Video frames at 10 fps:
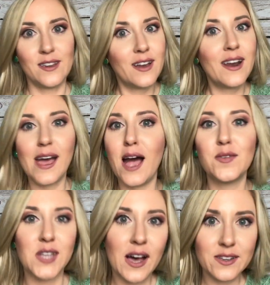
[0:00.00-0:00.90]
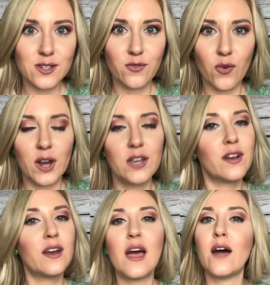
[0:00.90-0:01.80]
You're going to have to hustle for it. You're
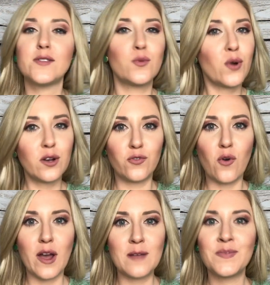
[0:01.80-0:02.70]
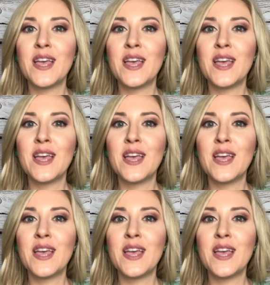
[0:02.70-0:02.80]
going to have to work for it.